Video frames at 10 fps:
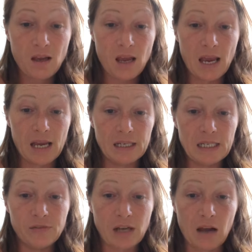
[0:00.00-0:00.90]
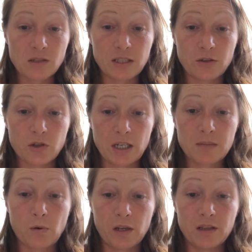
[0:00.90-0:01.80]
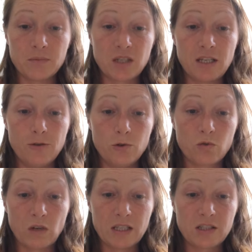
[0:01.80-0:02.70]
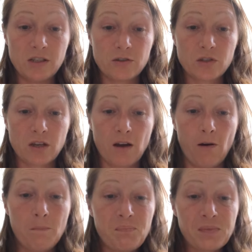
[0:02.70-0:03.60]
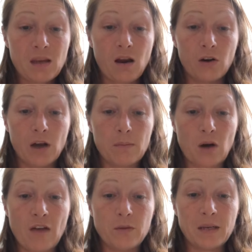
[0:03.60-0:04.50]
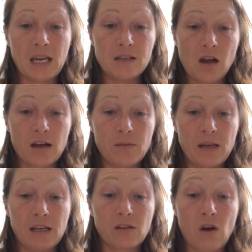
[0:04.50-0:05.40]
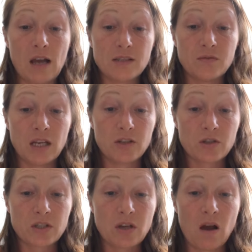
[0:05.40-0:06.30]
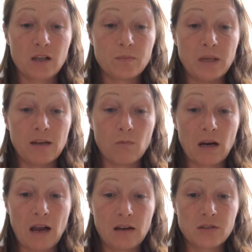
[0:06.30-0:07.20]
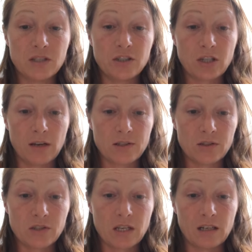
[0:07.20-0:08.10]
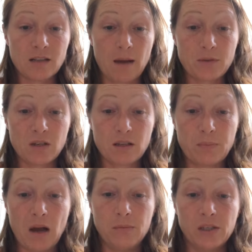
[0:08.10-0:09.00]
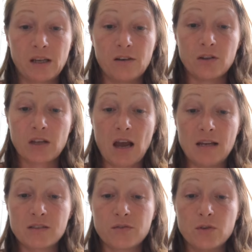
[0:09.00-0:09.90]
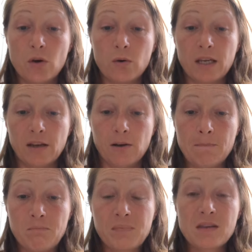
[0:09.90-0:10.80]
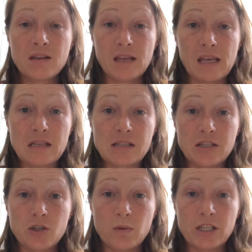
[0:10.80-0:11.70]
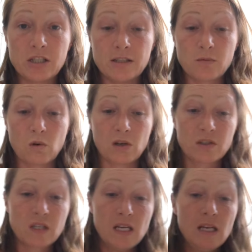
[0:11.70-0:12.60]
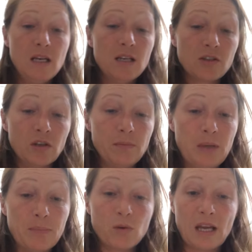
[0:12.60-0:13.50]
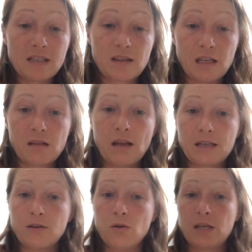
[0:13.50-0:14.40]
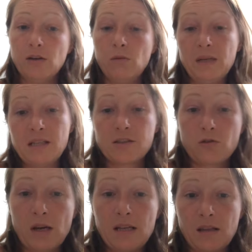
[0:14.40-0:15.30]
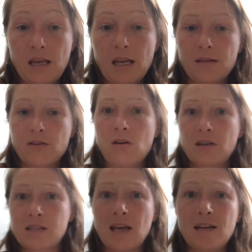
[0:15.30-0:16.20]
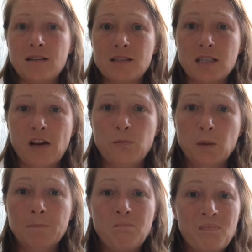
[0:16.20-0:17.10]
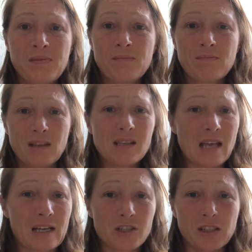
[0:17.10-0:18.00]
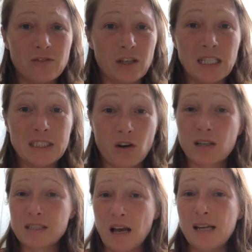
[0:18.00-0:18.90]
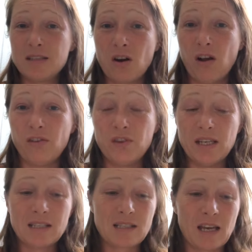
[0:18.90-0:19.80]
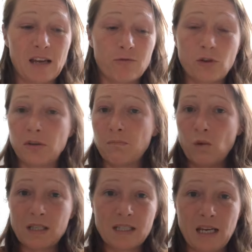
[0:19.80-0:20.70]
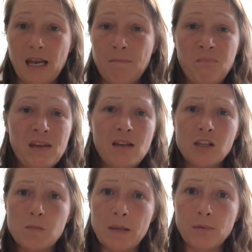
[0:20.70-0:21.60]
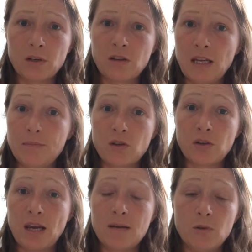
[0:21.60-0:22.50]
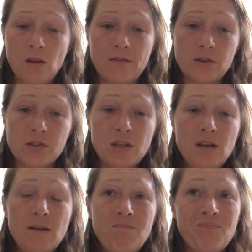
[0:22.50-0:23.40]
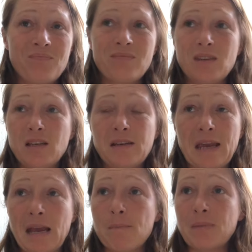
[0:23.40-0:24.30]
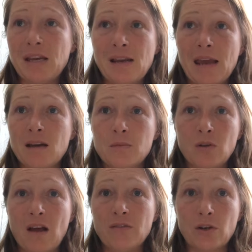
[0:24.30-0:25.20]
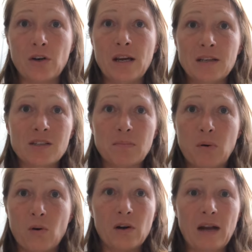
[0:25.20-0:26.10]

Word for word: and even housing or transporting them is a huge risk. Years ago, our nonprofit began documenting the rise of dangerous dogs being warehoused in shelters and adopted to the public under the guise of no kill. Today, the situation is worse. Some people like to think like no kill means a great thing and they're all excited and stuff, but this is actually a very dark side to all of this. And for once again, these people who claim that they're animal lovers, you can't be an animal lover and support